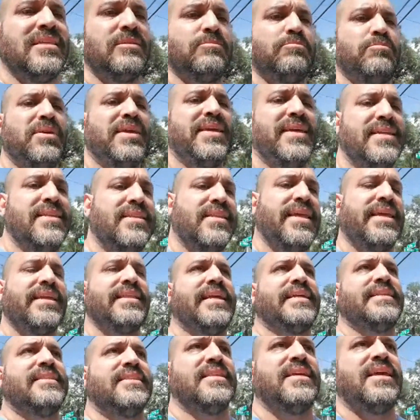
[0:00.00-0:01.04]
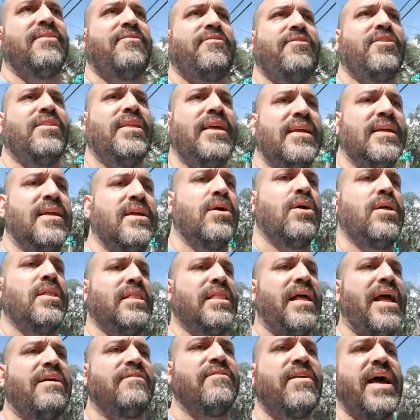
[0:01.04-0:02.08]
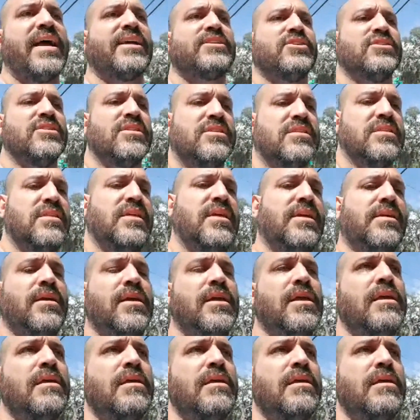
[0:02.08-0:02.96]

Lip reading: big thing, like they feel like live action is the